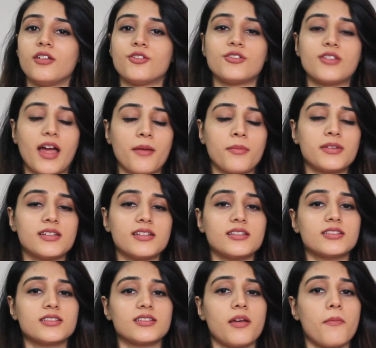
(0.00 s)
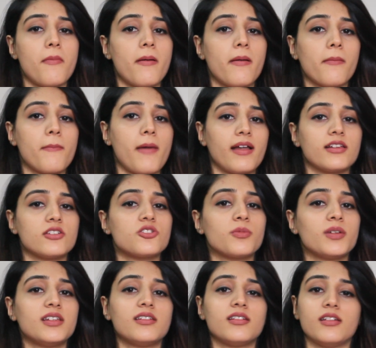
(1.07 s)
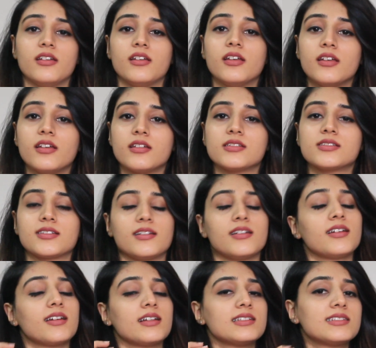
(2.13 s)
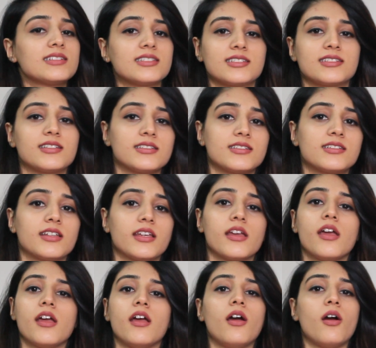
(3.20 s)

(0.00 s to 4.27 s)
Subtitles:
to diabetes management is consistency.